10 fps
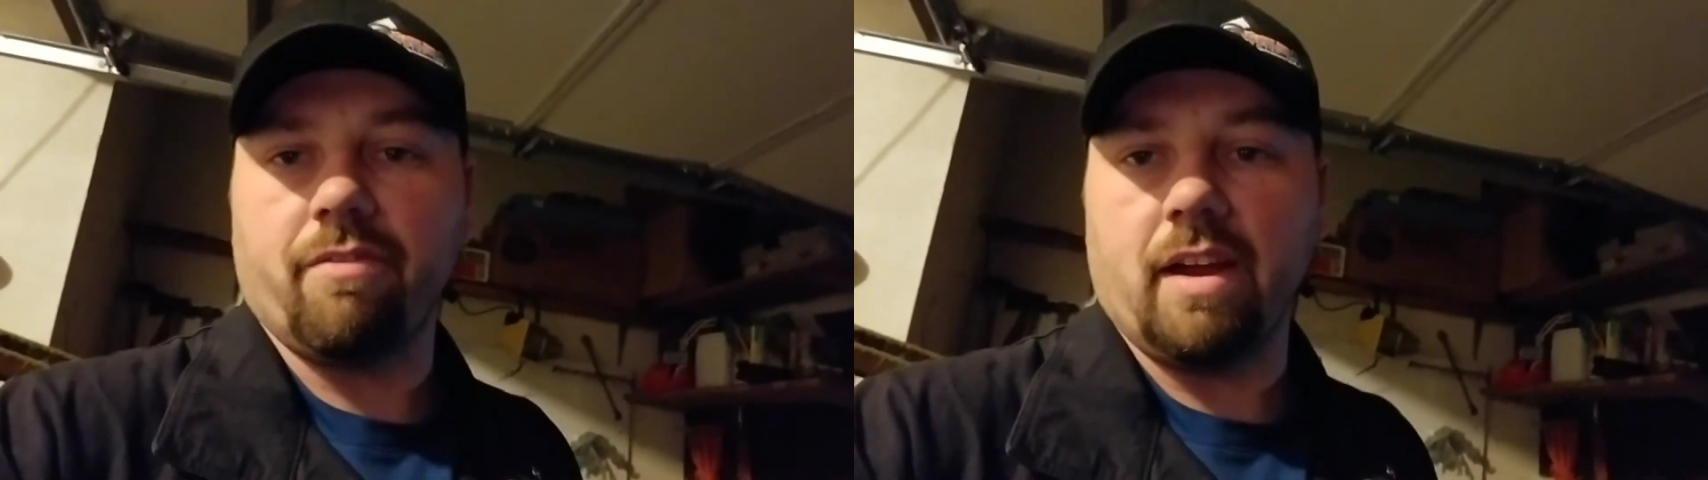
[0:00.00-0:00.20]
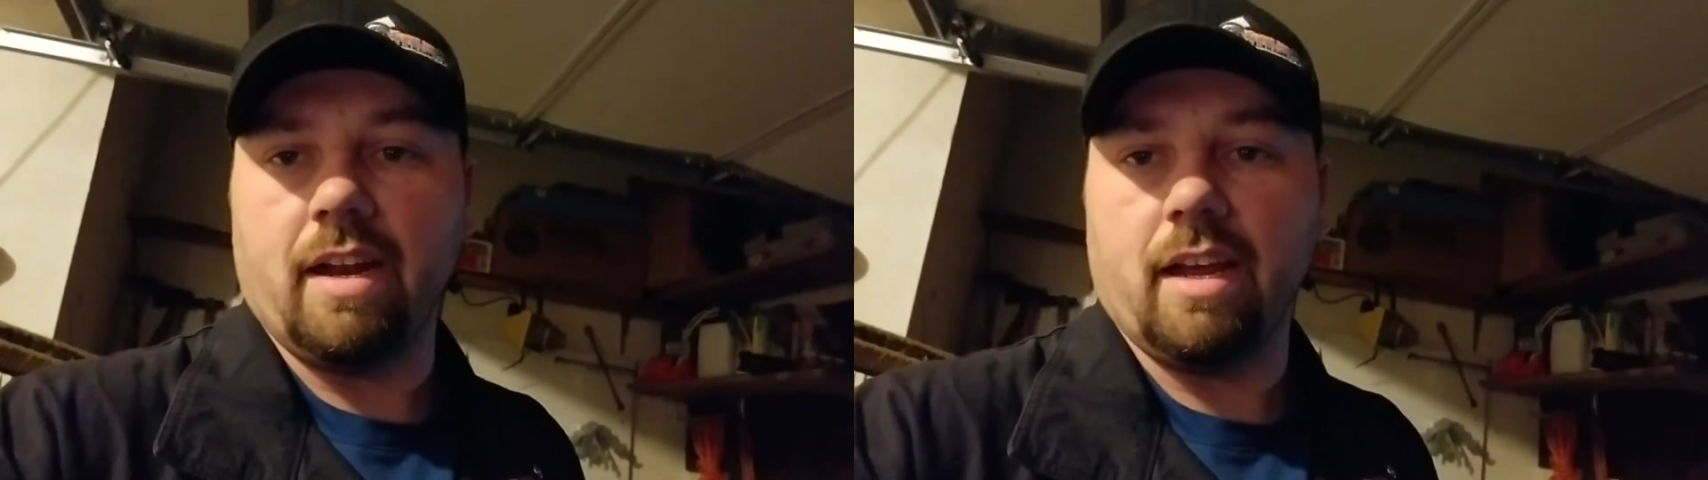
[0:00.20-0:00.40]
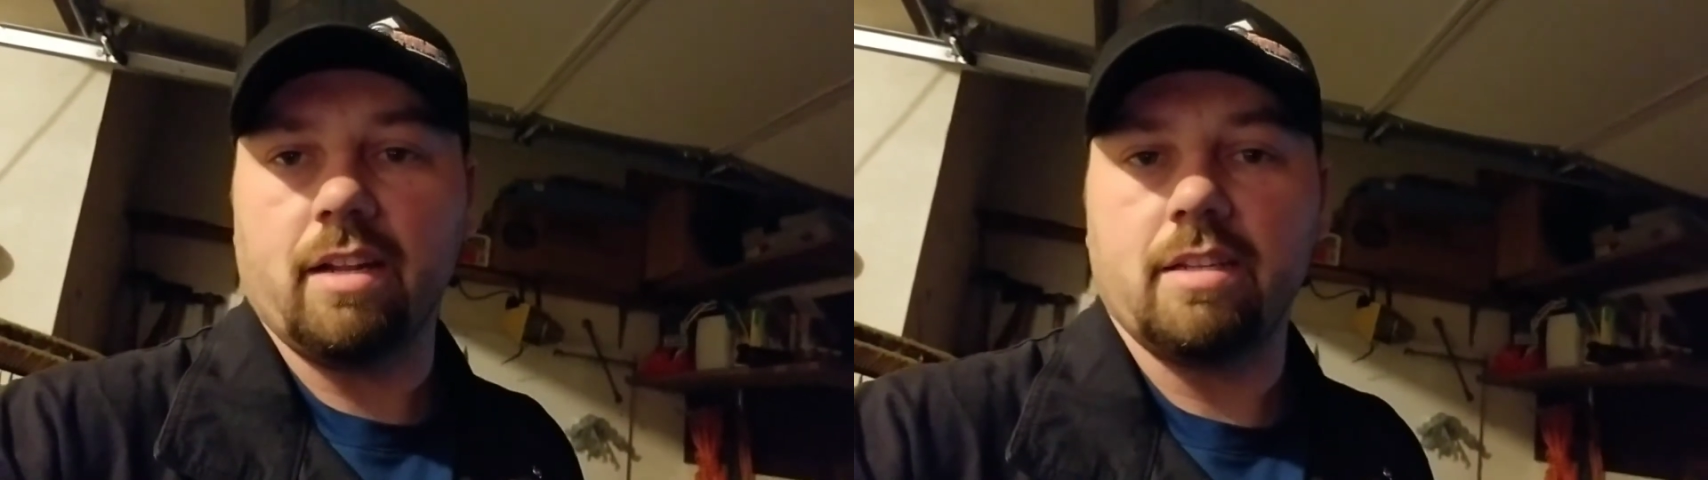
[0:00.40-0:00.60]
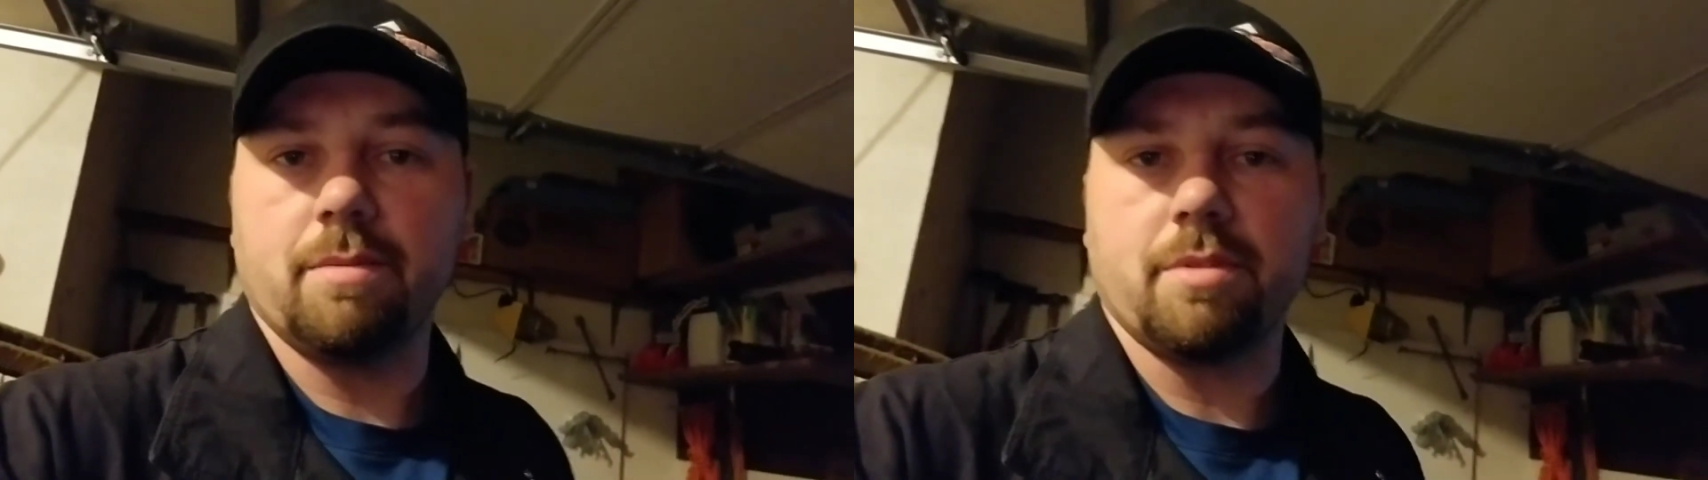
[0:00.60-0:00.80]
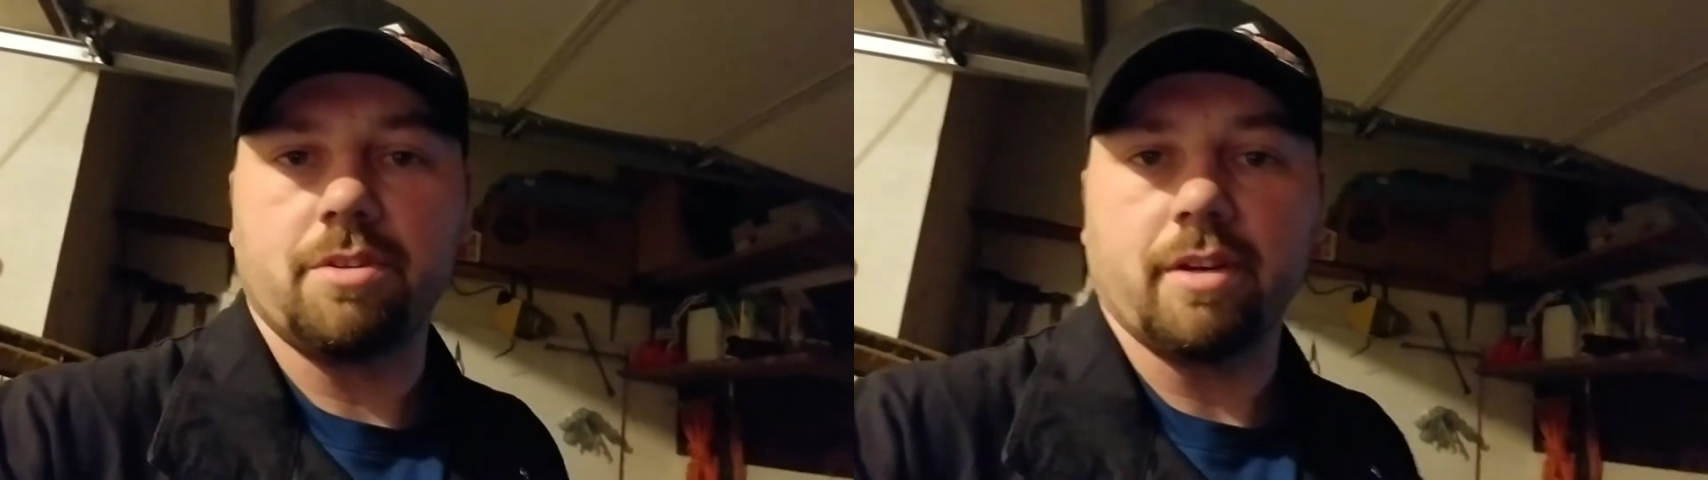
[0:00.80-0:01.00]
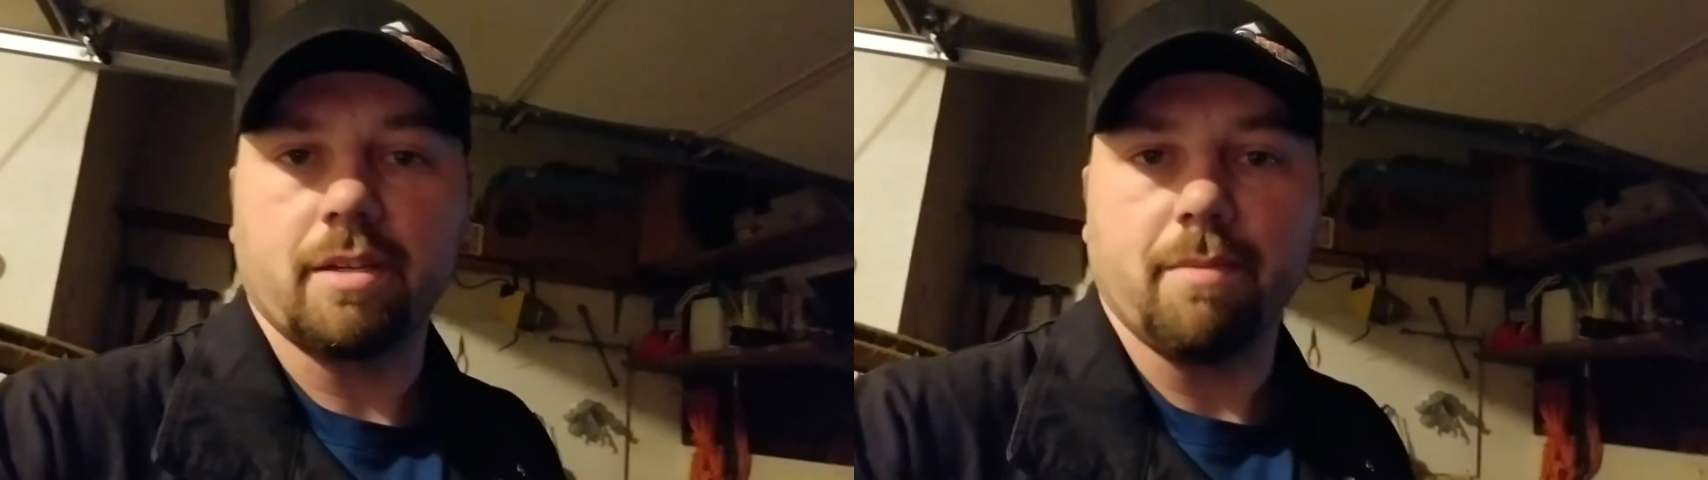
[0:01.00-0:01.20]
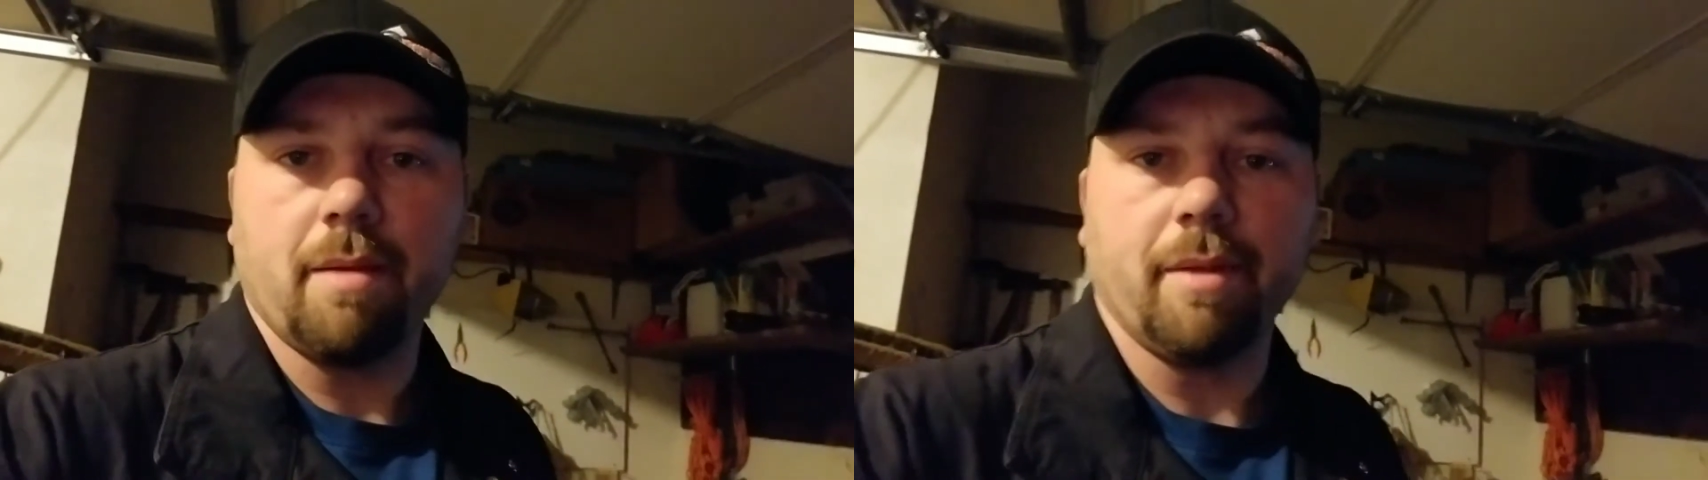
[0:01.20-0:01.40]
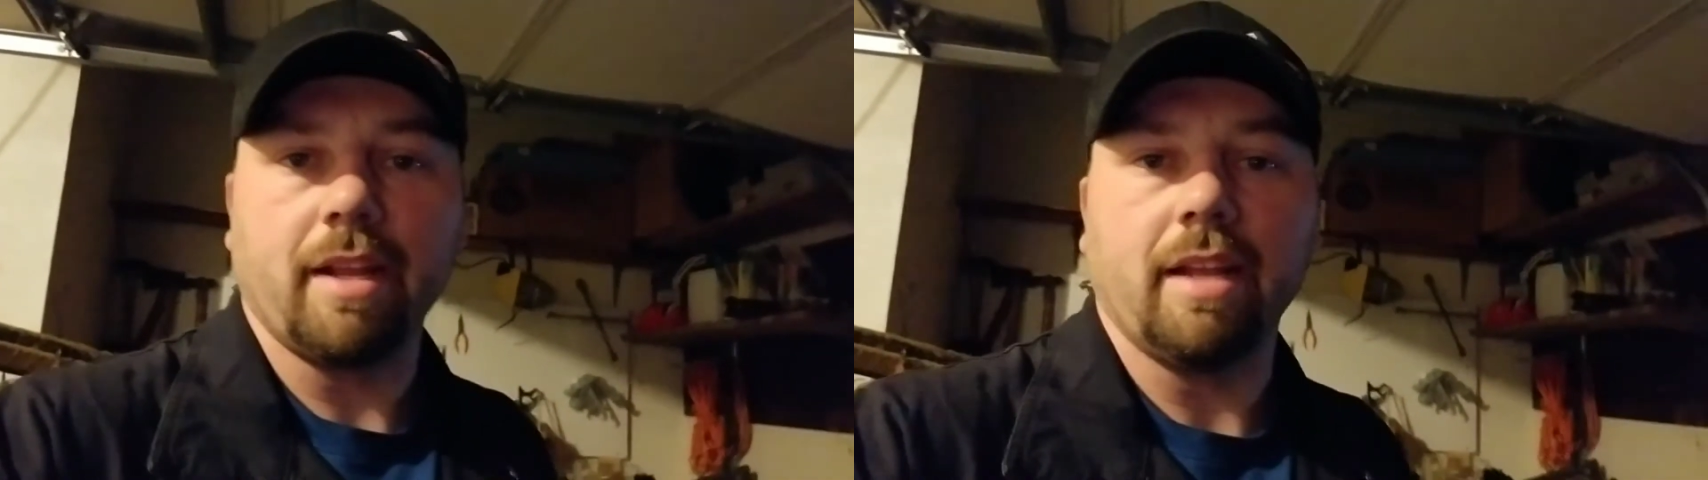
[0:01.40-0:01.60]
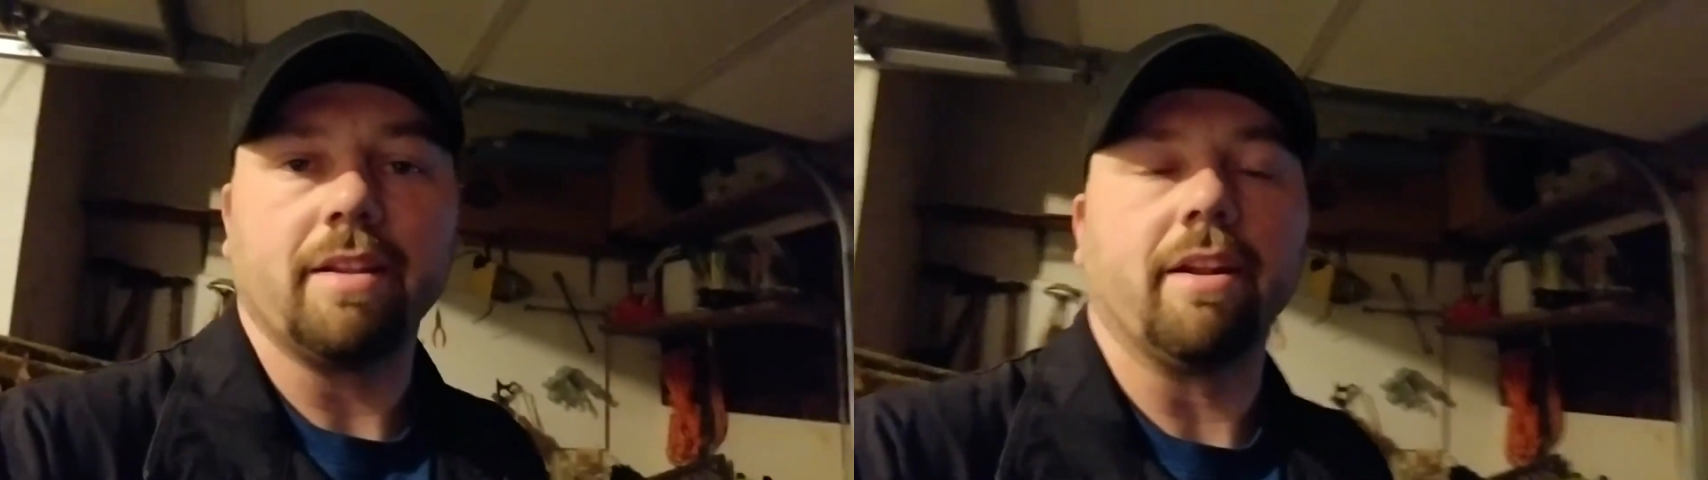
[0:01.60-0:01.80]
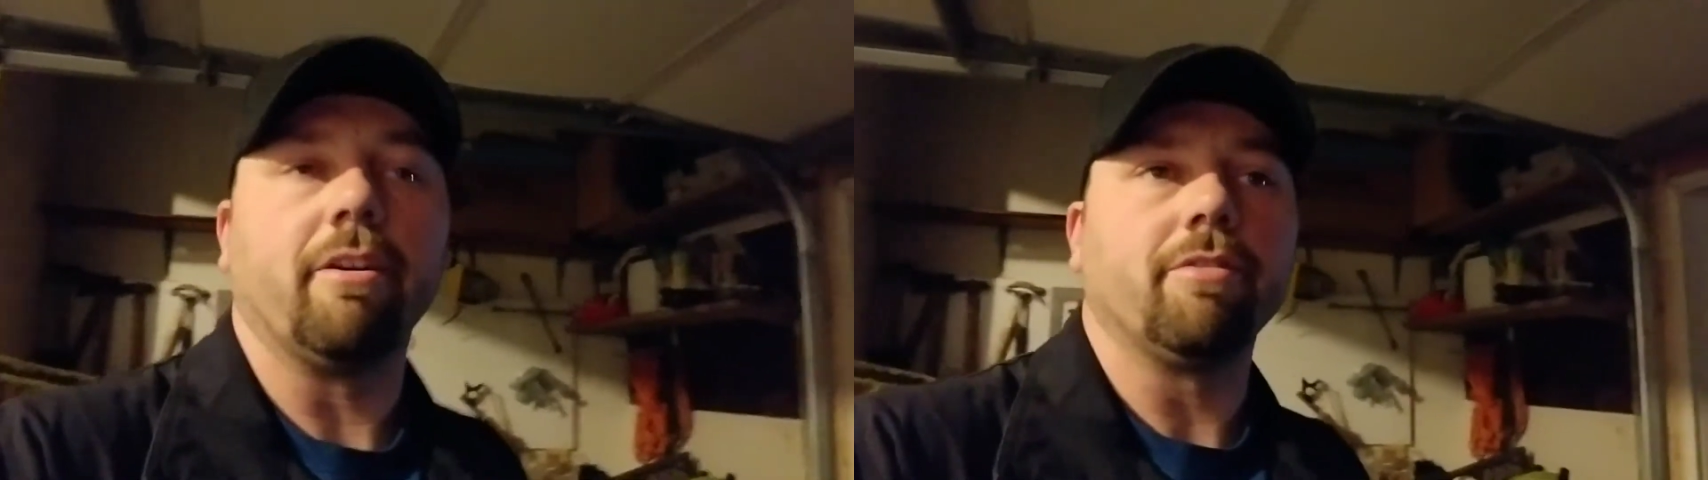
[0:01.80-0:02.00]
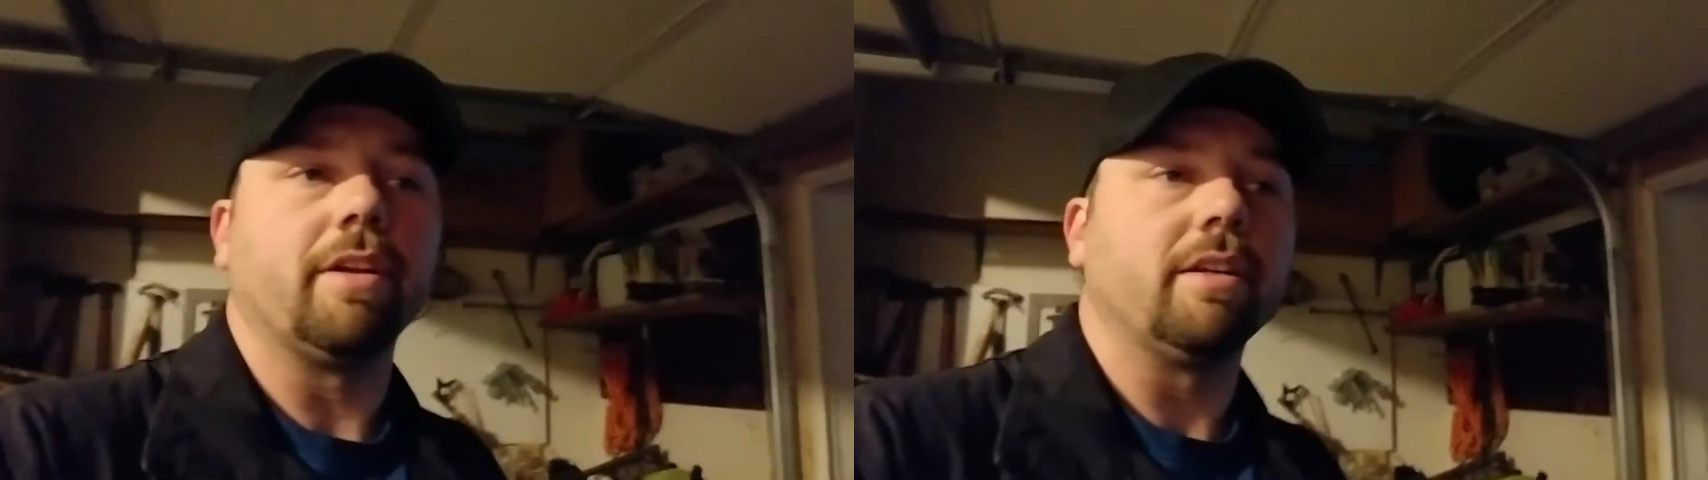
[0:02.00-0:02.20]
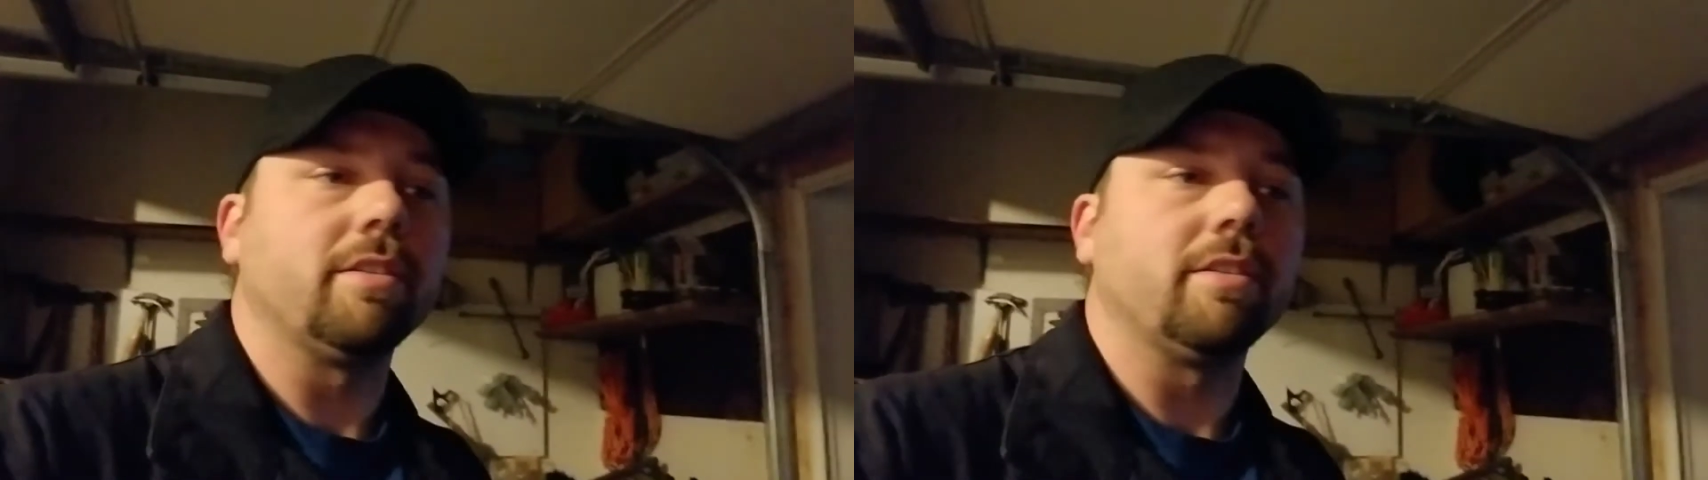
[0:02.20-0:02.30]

find out a tips and tricks maybe to get it off there.